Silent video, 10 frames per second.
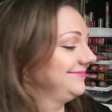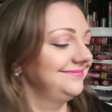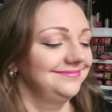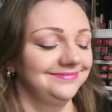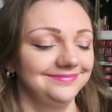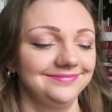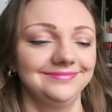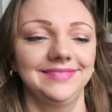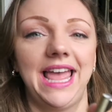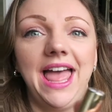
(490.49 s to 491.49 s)

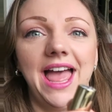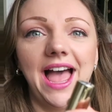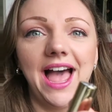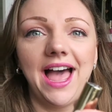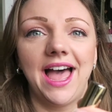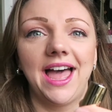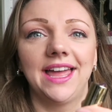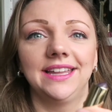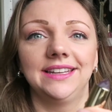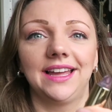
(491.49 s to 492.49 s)
Mm,
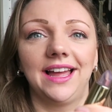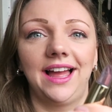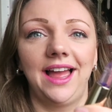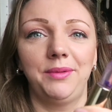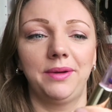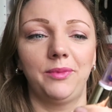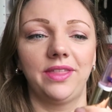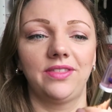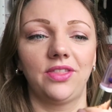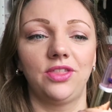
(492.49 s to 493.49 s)
and I went
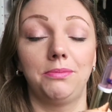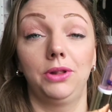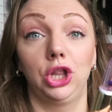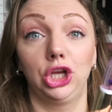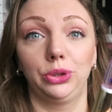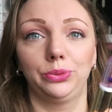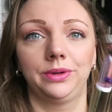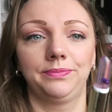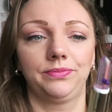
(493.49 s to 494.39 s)
with the blue.